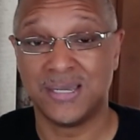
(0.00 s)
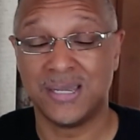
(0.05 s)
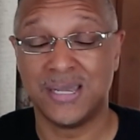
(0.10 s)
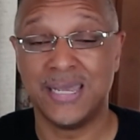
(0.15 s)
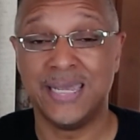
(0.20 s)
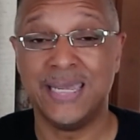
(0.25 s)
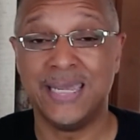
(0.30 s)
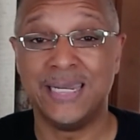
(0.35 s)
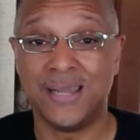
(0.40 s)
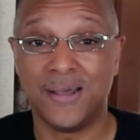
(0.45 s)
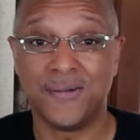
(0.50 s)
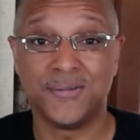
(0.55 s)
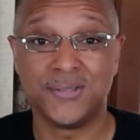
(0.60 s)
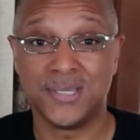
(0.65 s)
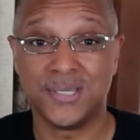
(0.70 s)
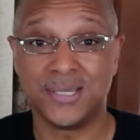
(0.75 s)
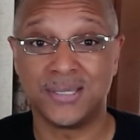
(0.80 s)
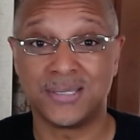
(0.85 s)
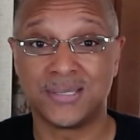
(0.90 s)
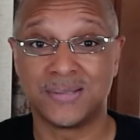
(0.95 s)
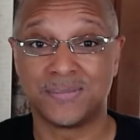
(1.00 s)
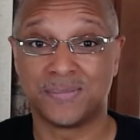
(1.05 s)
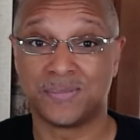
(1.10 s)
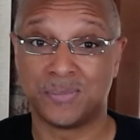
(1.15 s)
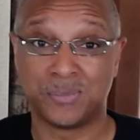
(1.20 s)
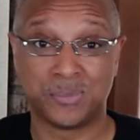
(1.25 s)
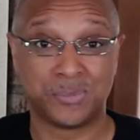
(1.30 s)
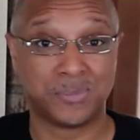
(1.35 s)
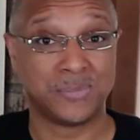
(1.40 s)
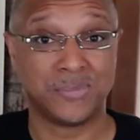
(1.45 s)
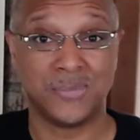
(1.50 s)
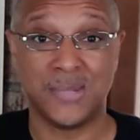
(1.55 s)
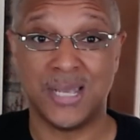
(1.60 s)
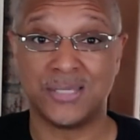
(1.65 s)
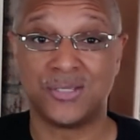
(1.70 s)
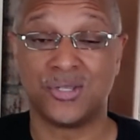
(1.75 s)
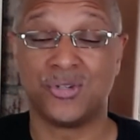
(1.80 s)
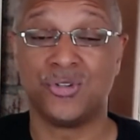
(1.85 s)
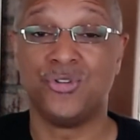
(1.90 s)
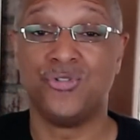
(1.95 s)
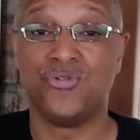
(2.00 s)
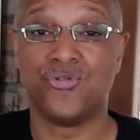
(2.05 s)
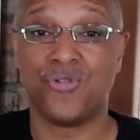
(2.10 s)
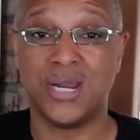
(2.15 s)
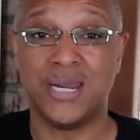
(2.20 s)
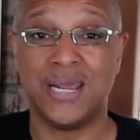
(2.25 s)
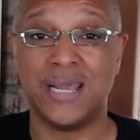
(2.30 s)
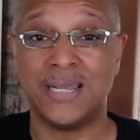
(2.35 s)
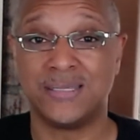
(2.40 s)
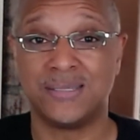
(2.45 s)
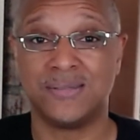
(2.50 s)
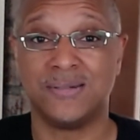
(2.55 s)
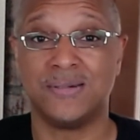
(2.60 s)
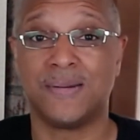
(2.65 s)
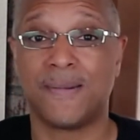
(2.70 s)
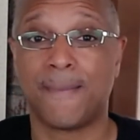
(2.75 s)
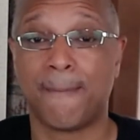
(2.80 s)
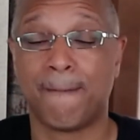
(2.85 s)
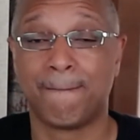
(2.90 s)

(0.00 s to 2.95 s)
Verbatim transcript: He loves us. That's a great answer.